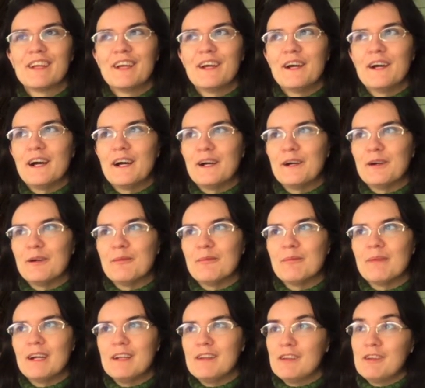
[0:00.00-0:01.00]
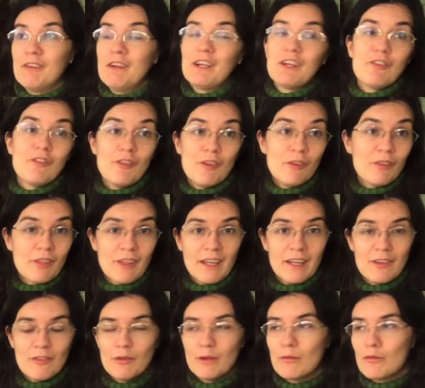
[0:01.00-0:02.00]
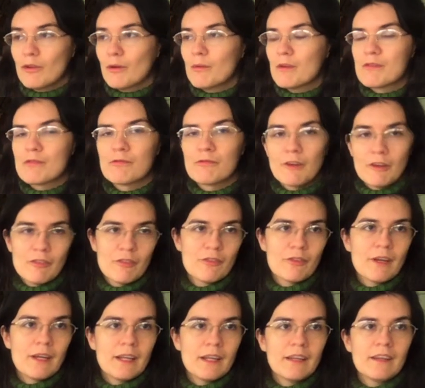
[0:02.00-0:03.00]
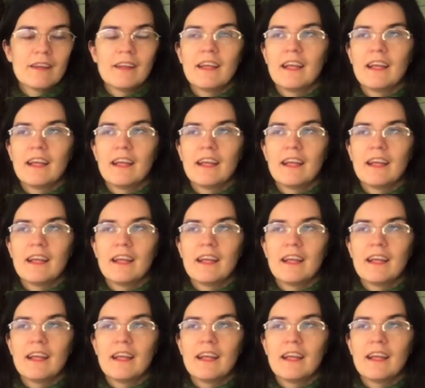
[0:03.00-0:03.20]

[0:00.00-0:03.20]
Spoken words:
I didn't know how to do that, so I was always frustrated.